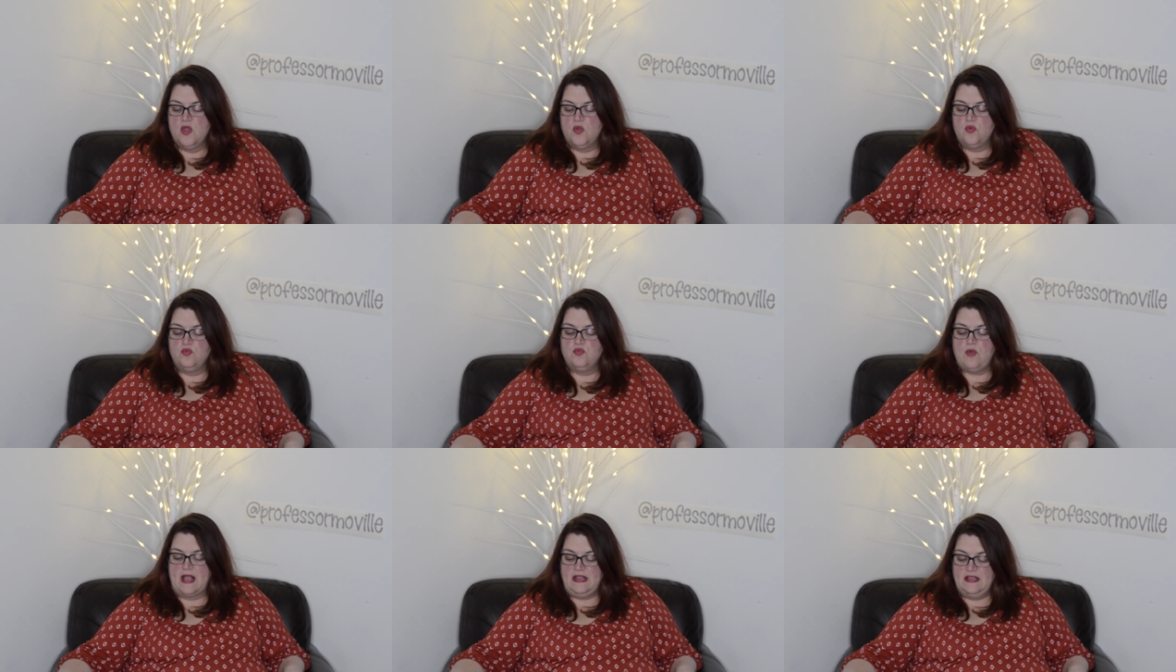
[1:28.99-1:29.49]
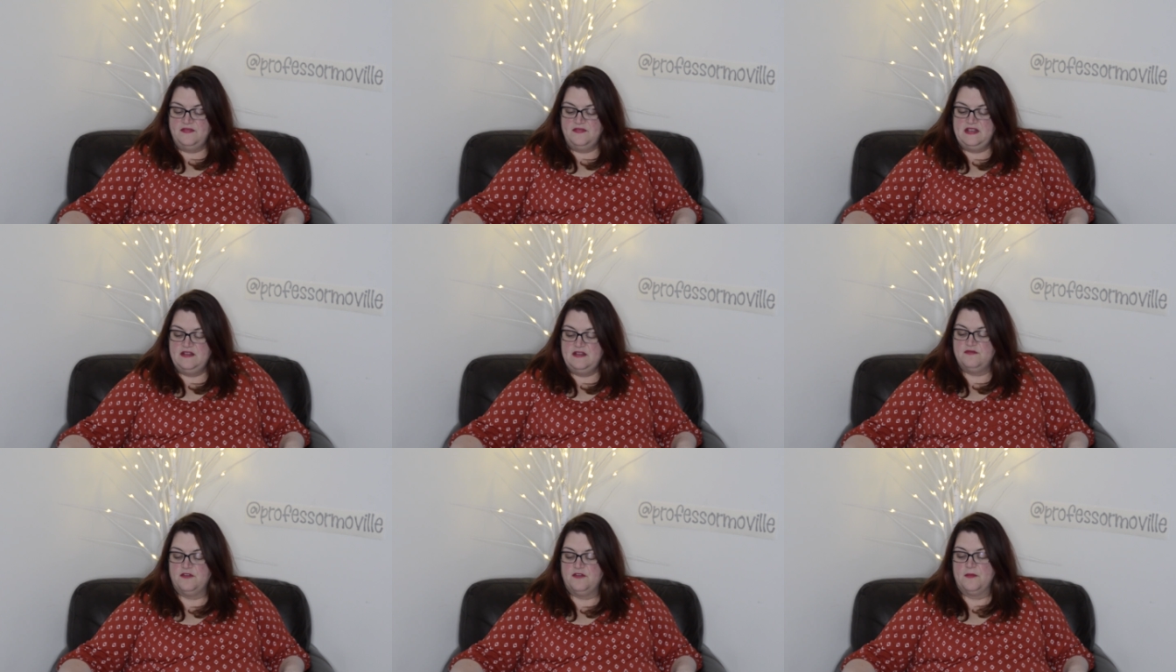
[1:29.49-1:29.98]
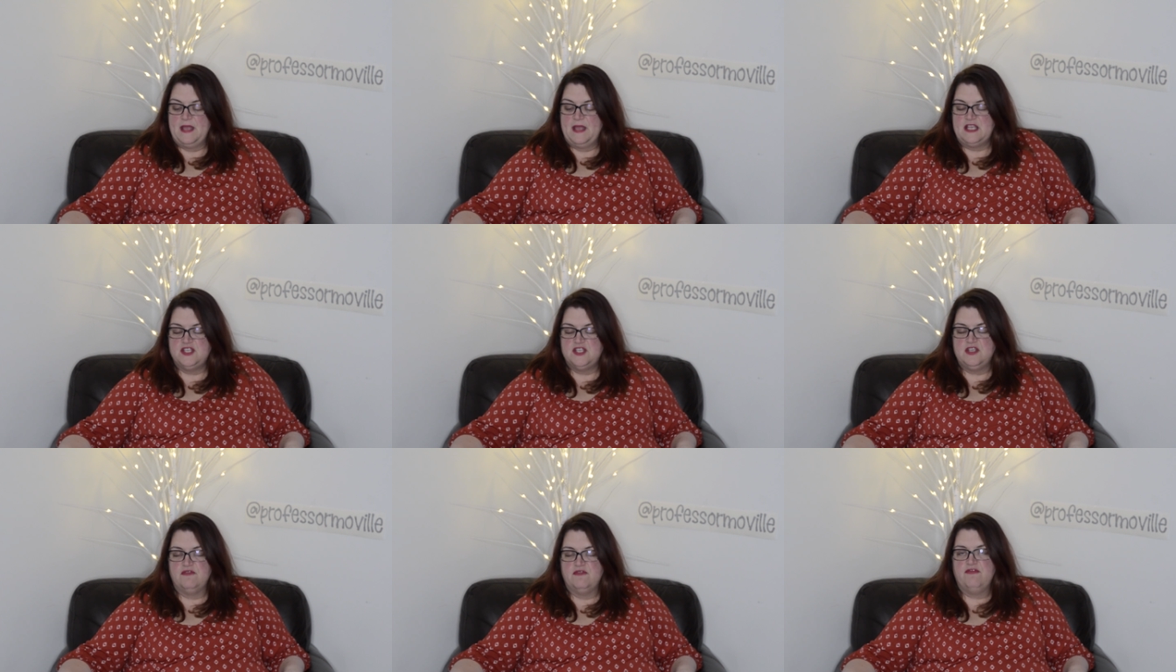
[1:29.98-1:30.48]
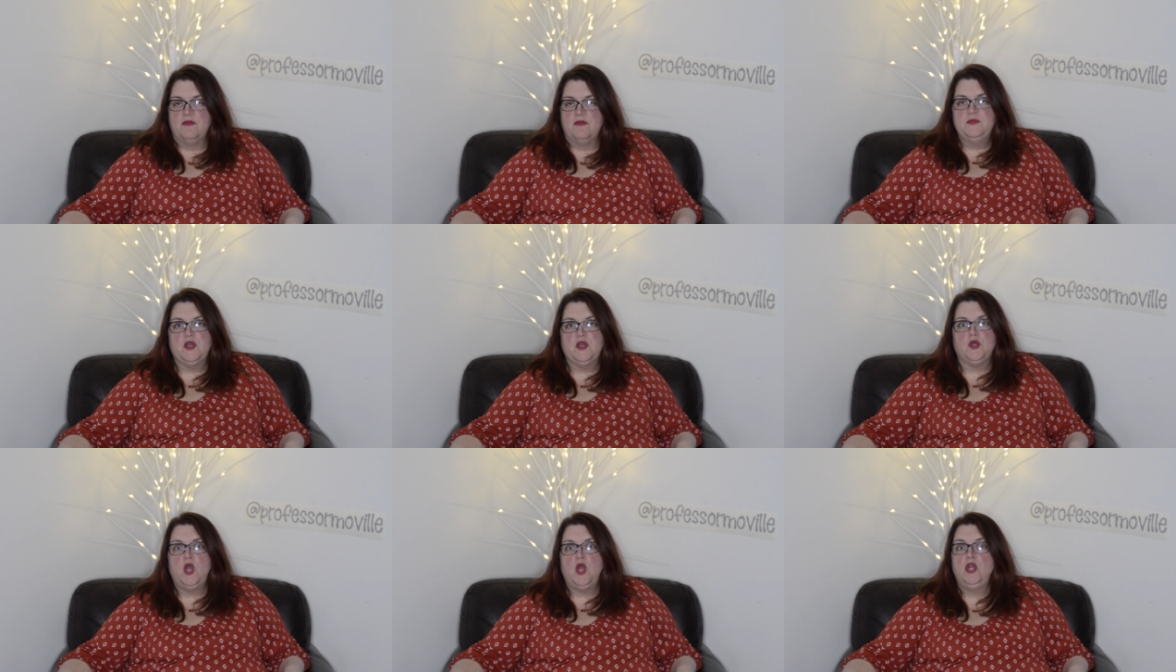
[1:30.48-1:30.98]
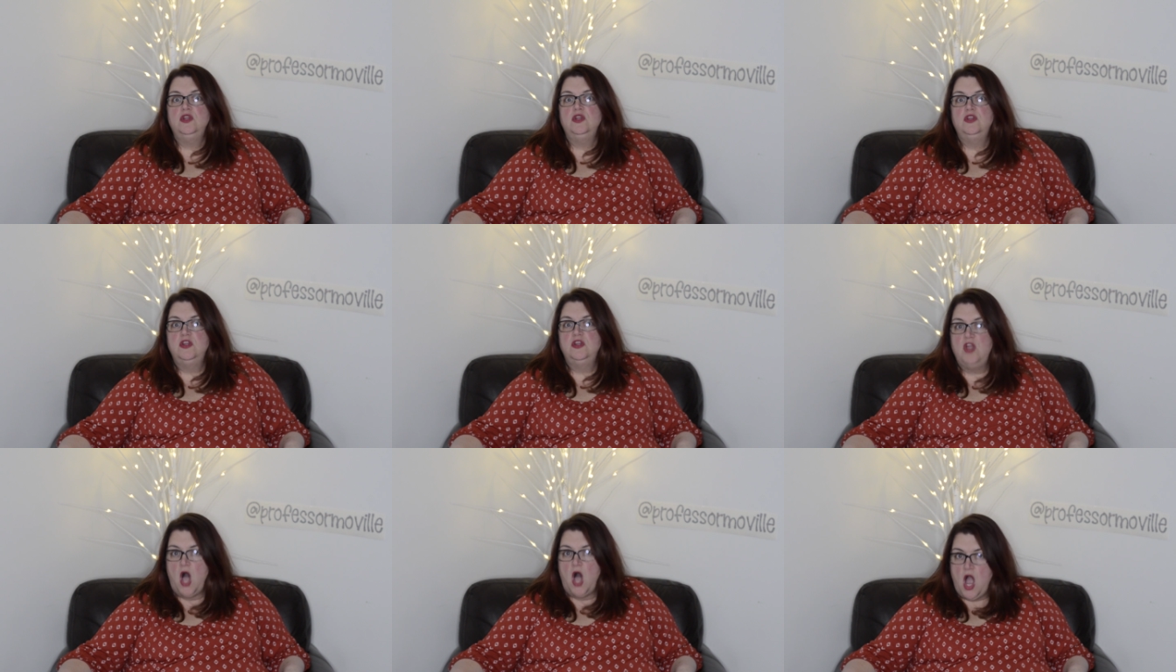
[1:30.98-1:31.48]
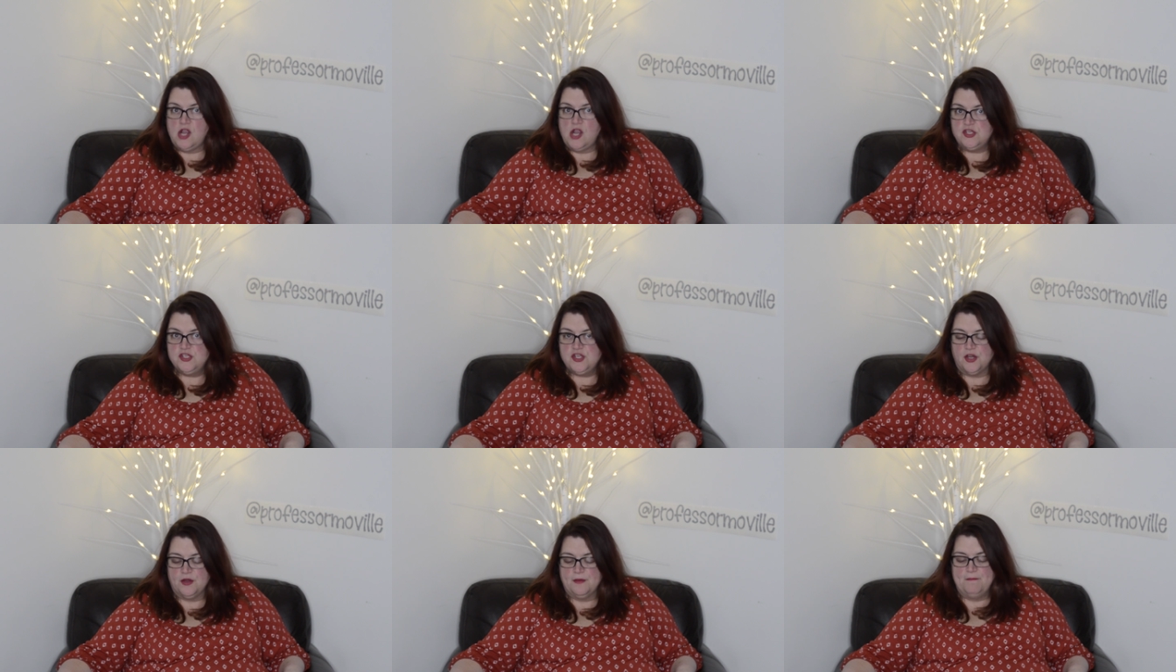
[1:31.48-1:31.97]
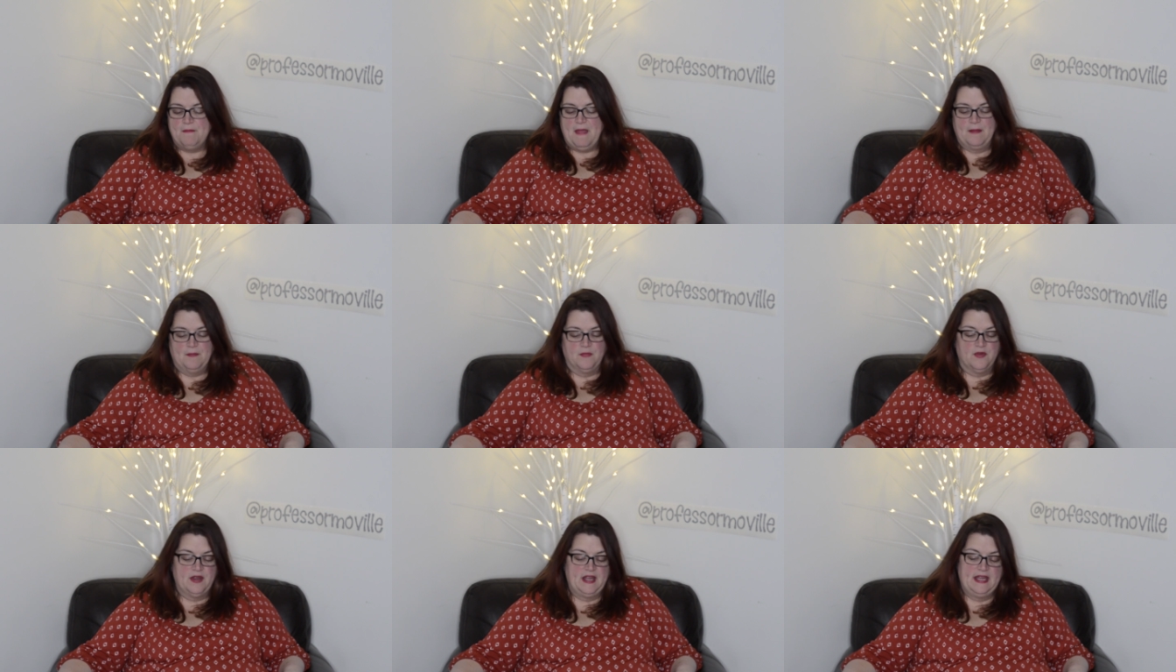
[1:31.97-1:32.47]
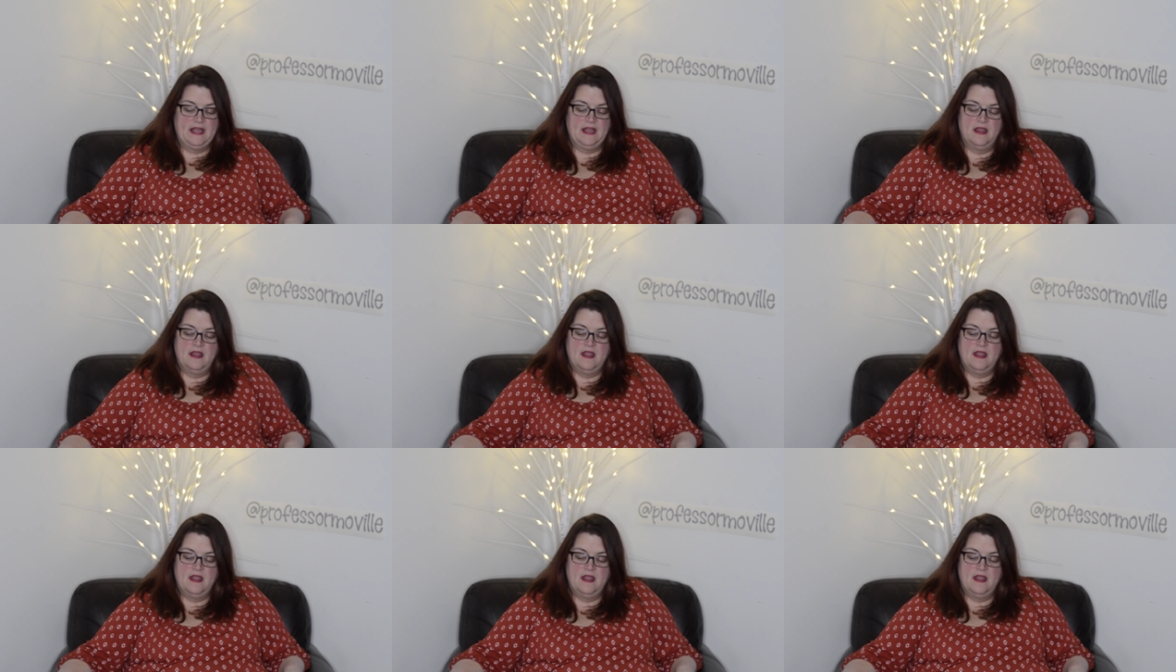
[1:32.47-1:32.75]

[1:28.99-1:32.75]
relevant information from your long-term memory